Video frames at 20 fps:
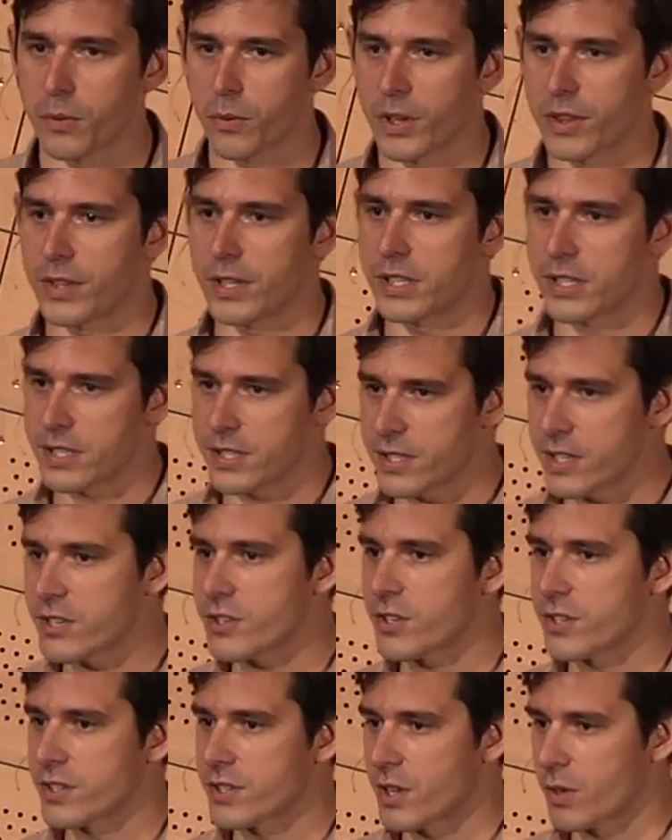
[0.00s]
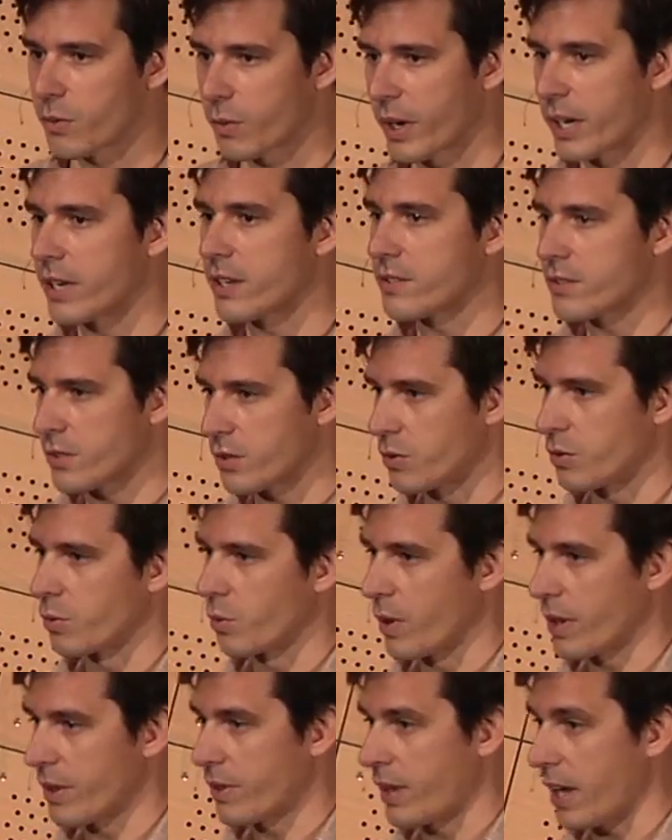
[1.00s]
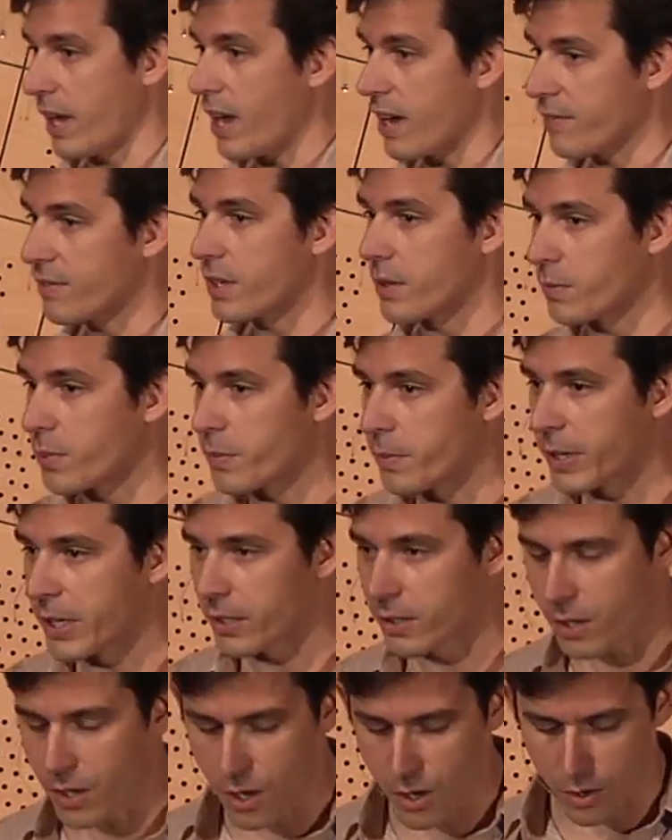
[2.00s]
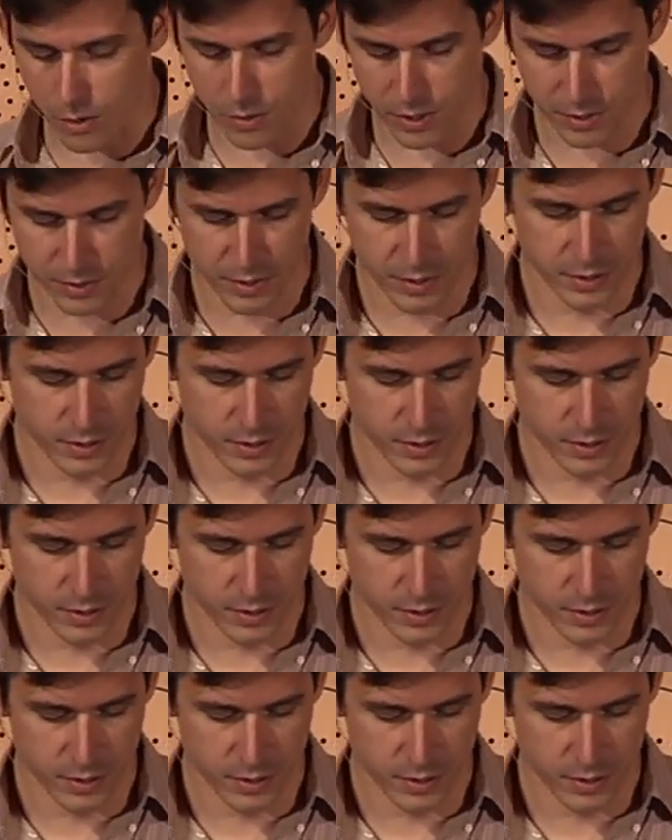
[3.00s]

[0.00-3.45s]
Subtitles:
with the decisions that went into what they have to implement in code.